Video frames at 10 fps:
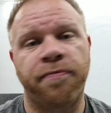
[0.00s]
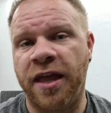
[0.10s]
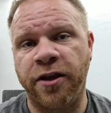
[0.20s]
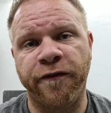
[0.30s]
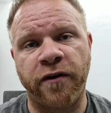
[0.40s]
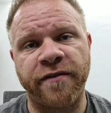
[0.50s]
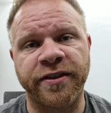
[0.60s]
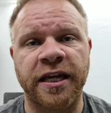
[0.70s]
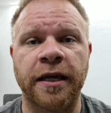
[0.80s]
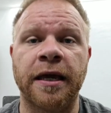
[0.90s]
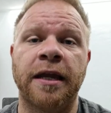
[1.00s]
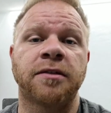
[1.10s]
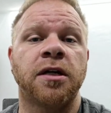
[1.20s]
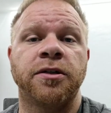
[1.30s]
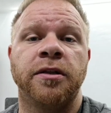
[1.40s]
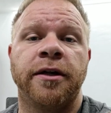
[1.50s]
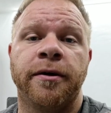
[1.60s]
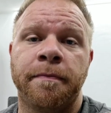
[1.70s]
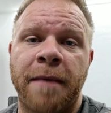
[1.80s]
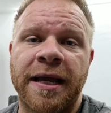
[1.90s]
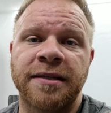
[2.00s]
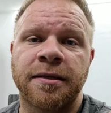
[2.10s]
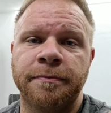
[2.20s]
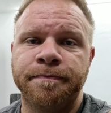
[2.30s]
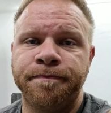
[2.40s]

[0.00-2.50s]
Thank you for everything, and I'll talk to you later. Bye guys.